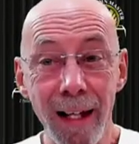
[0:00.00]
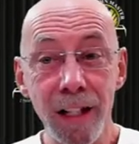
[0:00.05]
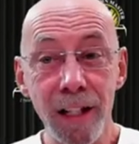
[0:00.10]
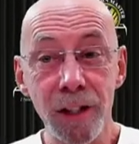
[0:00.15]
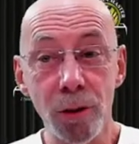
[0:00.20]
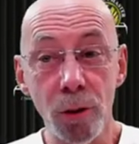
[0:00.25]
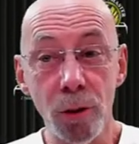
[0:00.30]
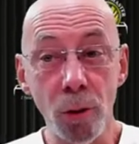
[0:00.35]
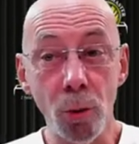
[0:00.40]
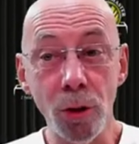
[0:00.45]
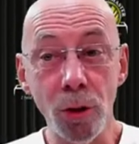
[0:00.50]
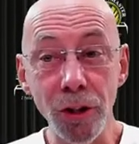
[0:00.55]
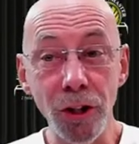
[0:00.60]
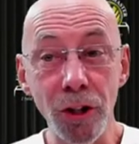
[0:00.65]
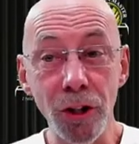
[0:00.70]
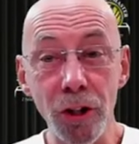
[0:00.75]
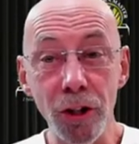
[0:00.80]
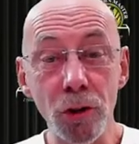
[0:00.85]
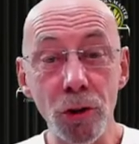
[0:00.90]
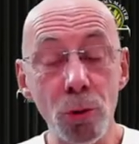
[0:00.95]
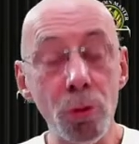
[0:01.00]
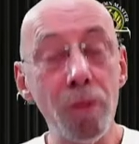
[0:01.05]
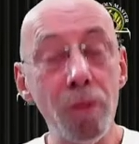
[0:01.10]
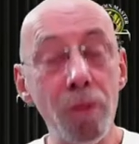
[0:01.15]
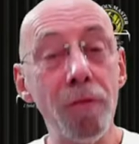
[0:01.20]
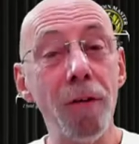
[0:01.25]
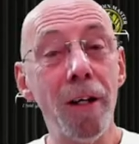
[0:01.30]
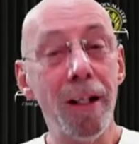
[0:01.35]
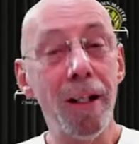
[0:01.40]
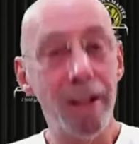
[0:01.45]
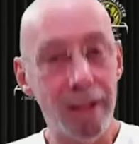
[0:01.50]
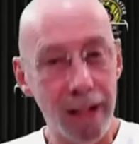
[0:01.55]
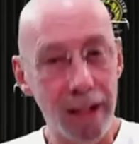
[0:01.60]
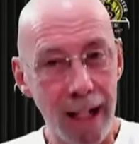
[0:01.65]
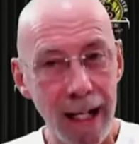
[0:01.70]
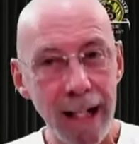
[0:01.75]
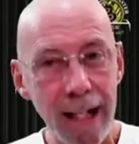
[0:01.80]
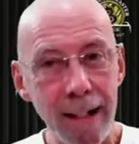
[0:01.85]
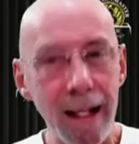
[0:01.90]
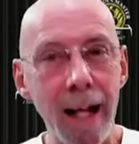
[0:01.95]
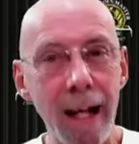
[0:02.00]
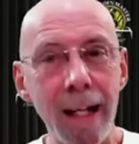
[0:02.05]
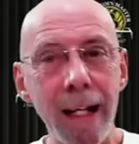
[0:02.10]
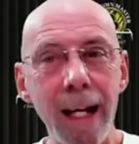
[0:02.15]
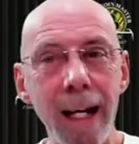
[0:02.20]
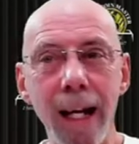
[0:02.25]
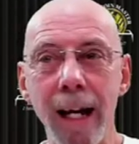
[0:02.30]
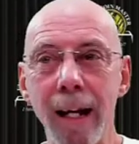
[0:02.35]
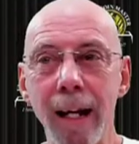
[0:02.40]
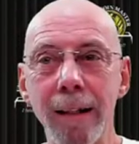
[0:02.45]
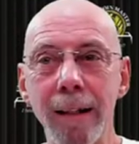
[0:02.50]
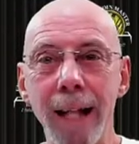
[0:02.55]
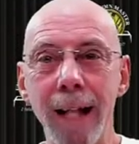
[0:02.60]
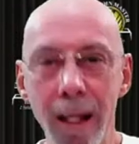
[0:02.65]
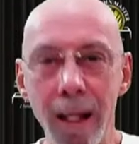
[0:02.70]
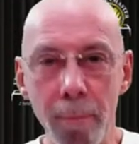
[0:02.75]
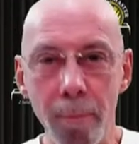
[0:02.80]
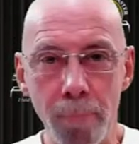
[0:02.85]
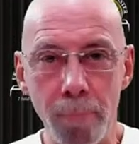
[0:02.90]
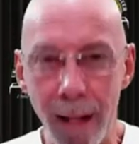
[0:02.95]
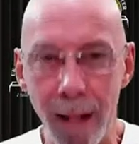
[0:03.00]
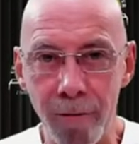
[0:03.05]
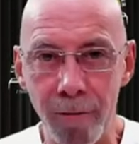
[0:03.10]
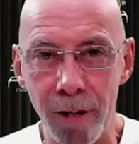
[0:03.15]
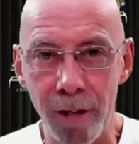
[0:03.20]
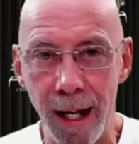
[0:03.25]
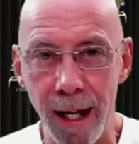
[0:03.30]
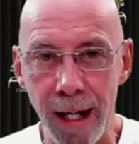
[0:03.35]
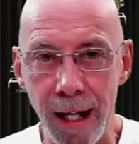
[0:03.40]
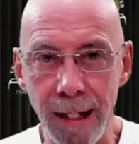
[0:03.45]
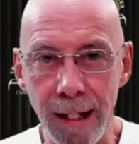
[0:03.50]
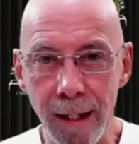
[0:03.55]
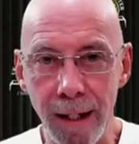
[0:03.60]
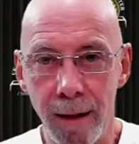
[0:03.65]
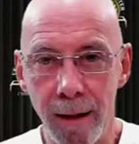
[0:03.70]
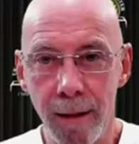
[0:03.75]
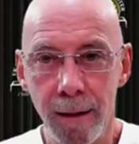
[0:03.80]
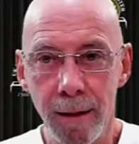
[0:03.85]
So I want you to sort of take that in, let it marinate,